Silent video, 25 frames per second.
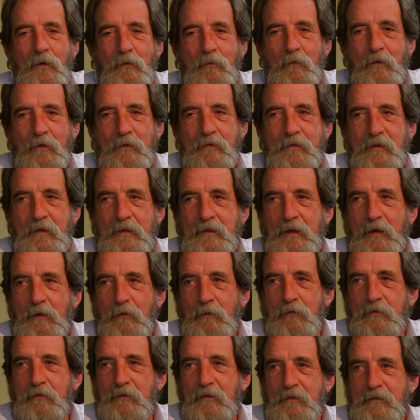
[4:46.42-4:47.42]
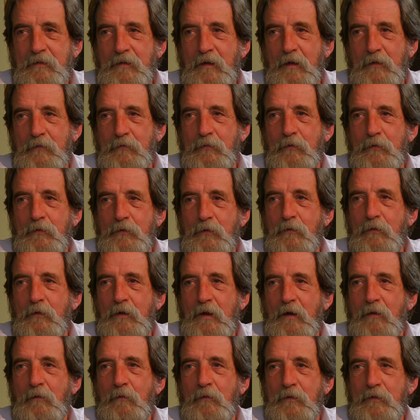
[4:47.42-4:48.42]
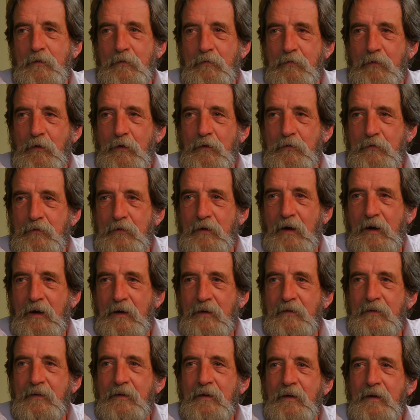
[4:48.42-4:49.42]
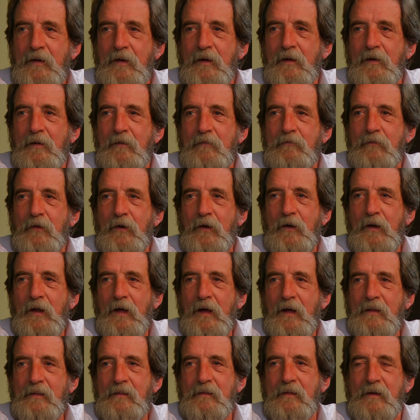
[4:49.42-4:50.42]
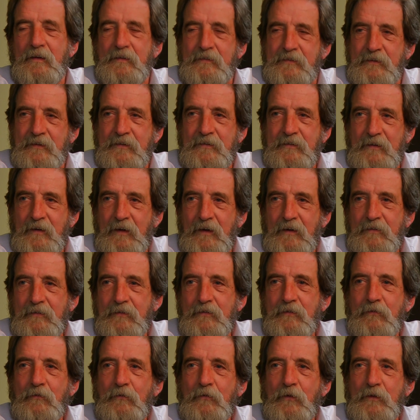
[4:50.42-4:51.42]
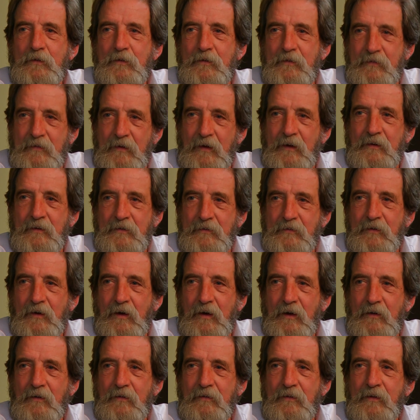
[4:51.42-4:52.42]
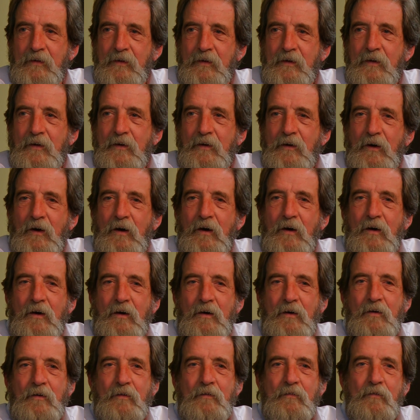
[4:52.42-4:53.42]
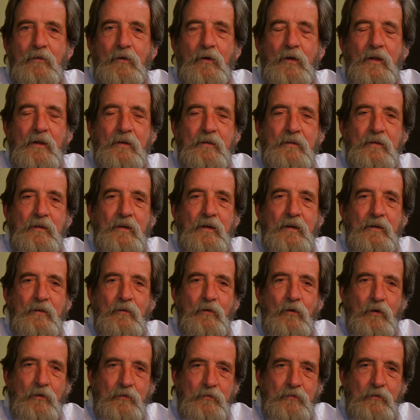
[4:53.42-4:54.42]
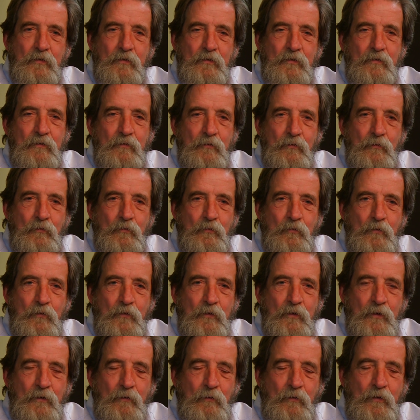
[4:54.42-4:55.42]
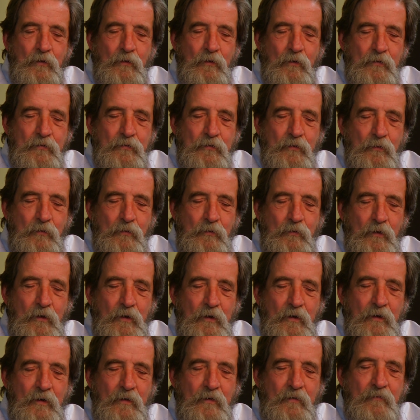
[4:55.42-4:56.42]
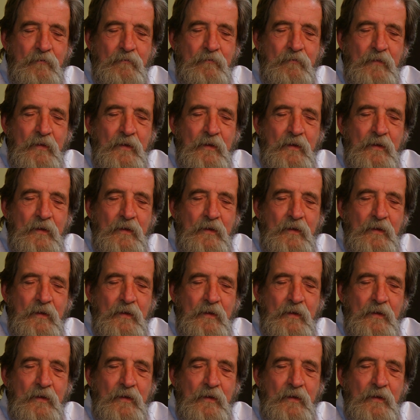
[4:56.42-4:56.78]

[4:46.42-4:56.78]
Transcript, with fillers: was that they were successful doing that with their first child but had less success with the second child. Um, and, and also, it would also, um,